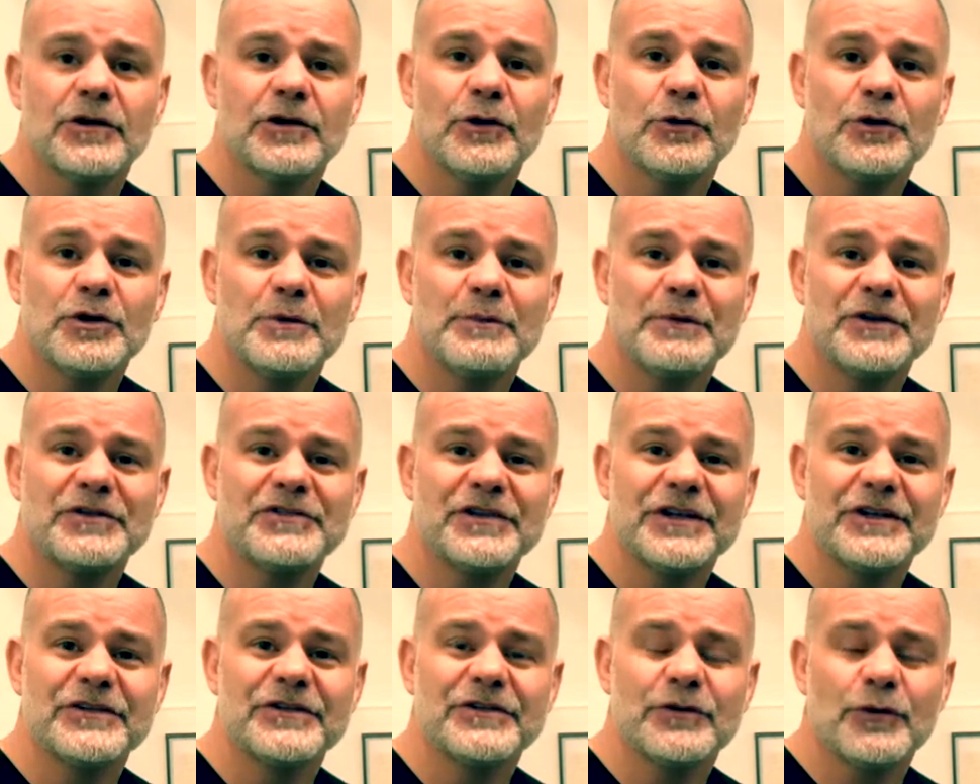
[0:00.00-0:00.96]
know what your budget
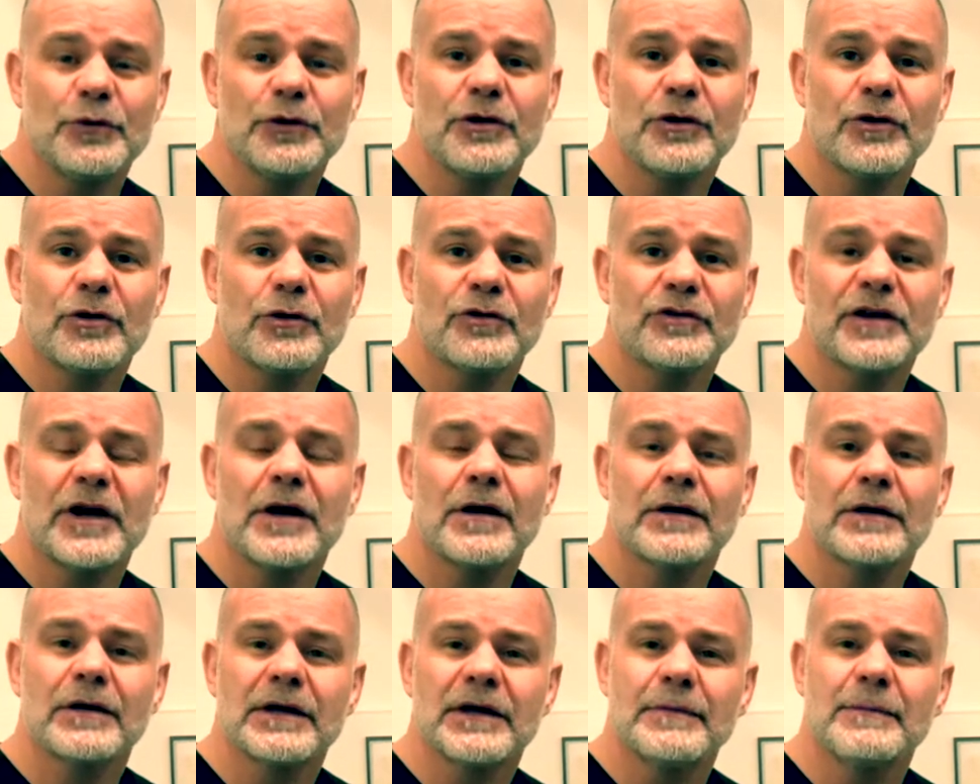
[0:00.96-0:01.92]
is, know what your goals are,
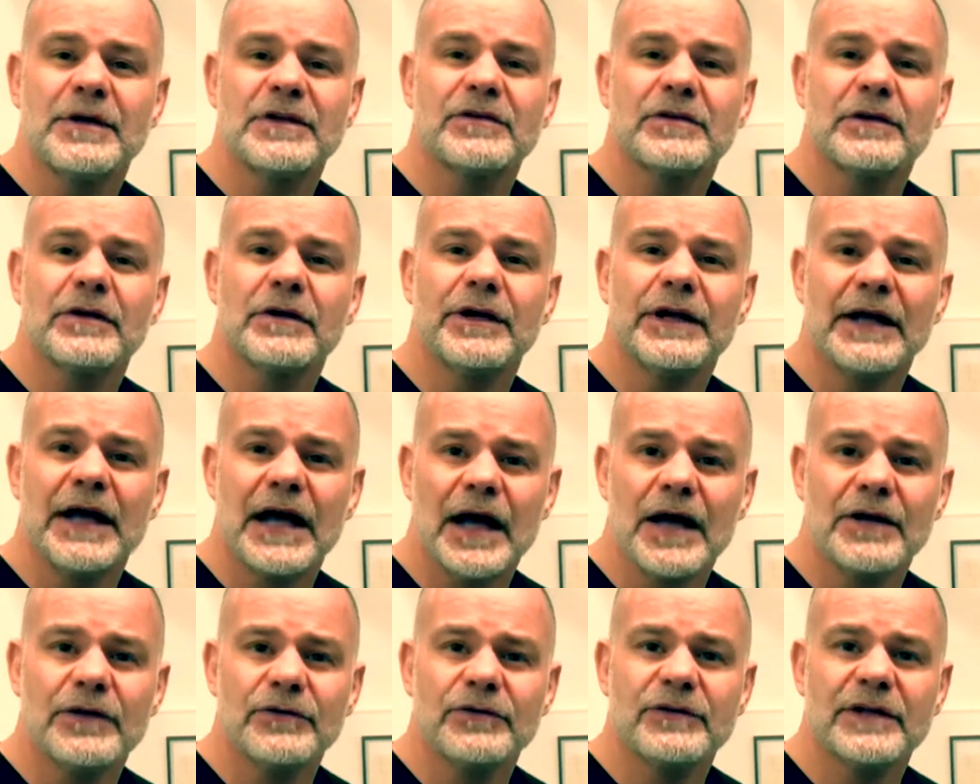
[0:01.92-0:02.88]
commit to learning how
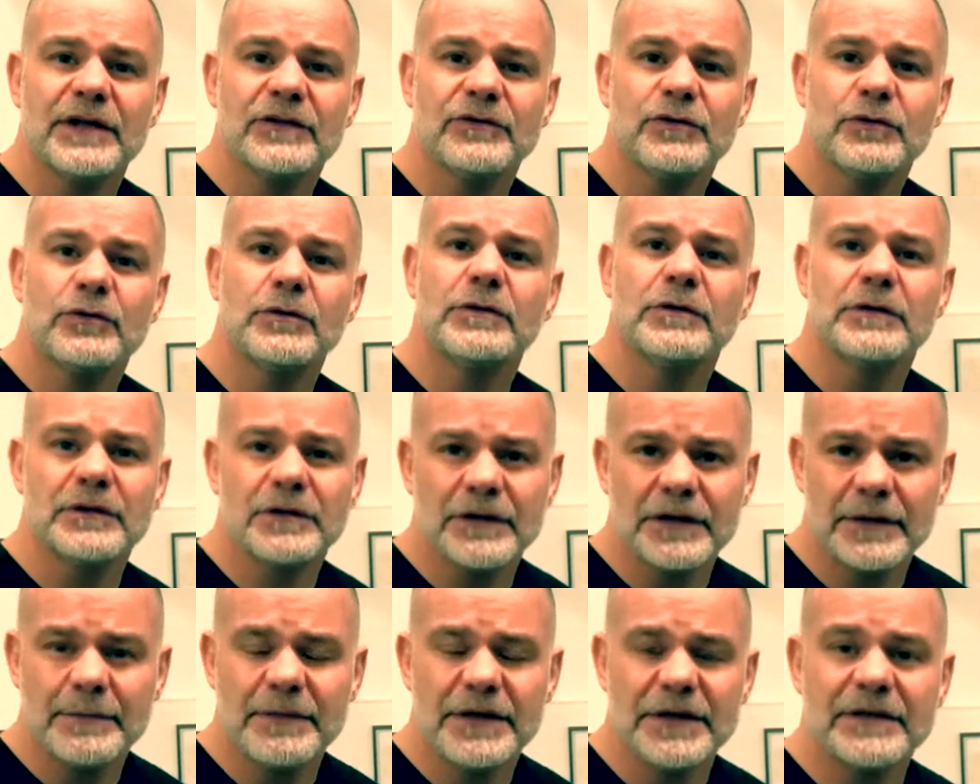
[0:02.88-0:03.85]
to use that tool,
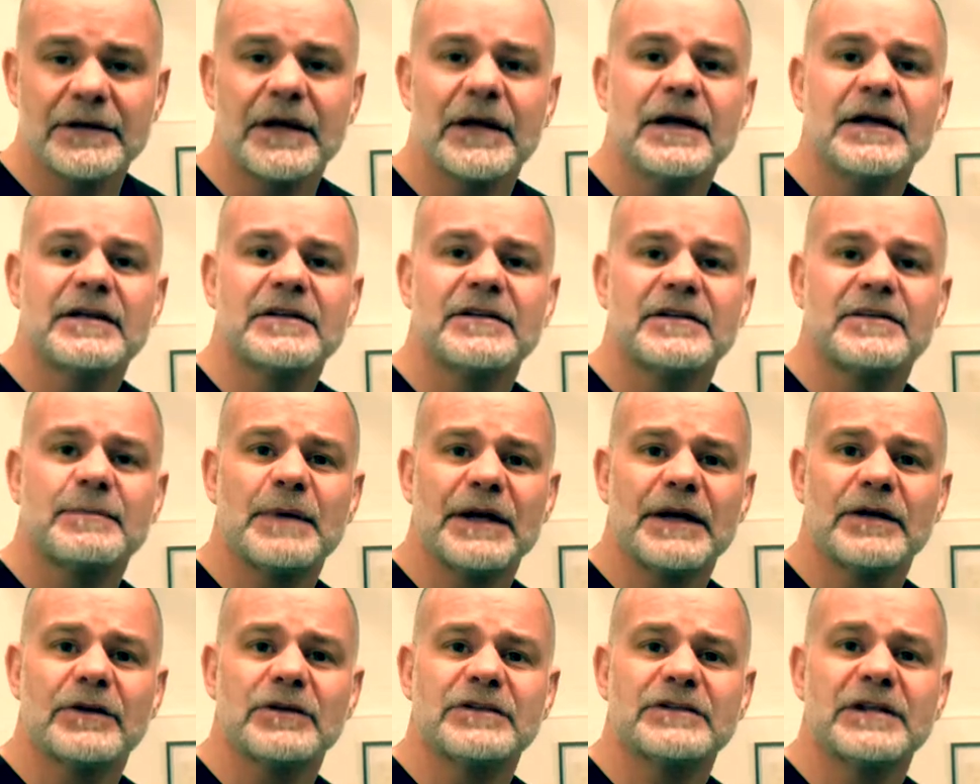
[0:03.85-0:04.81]
commit to
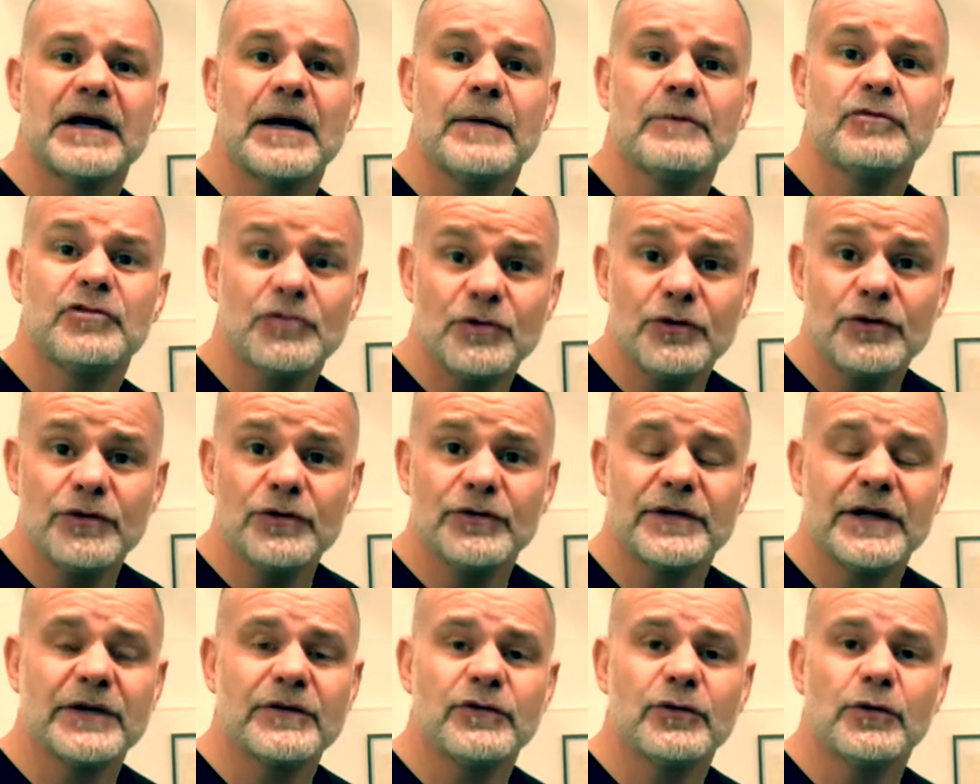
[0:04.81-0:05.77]
spending a little time to use
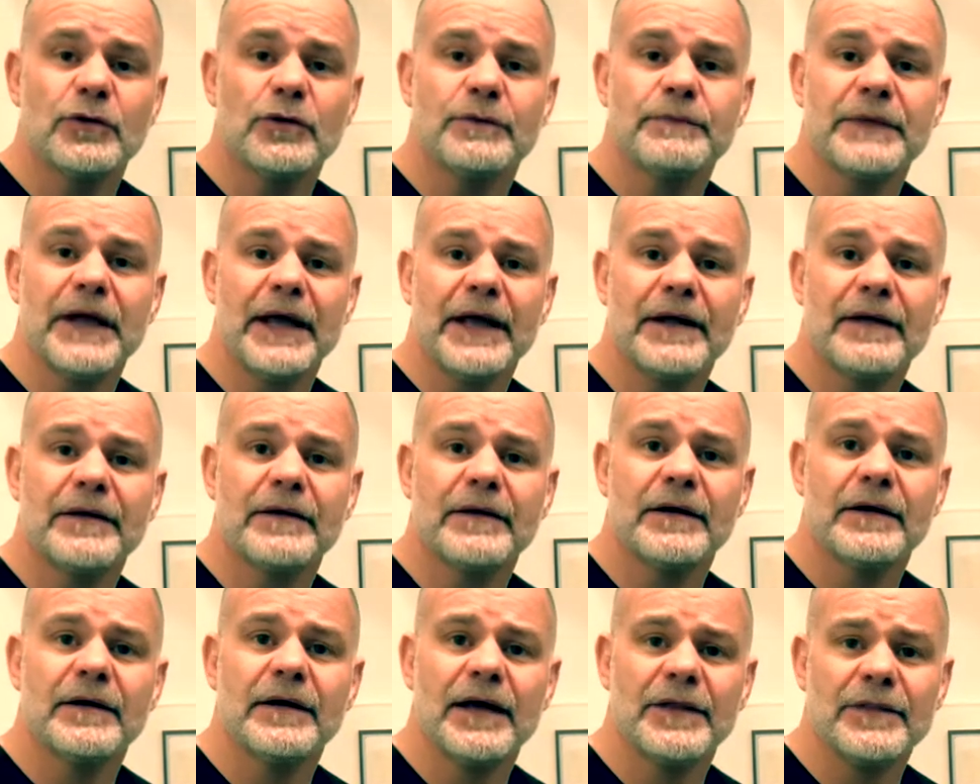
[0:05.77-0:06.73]
that tool, and
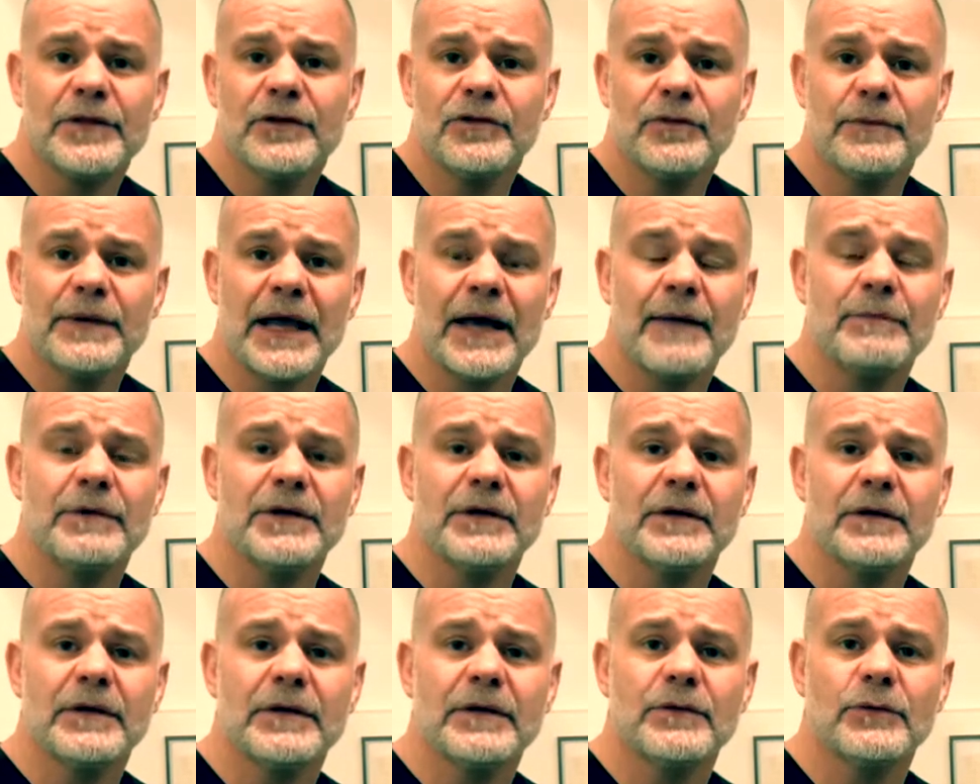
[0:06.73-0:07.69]
I think you'll be
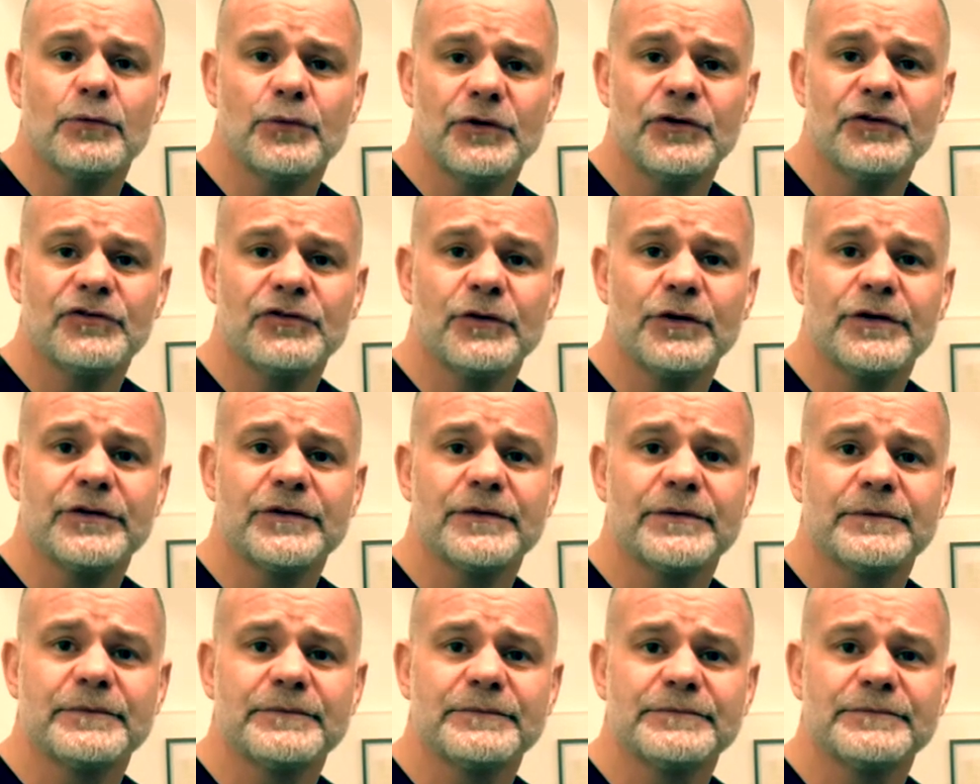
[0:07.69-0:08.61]
happy with your choice.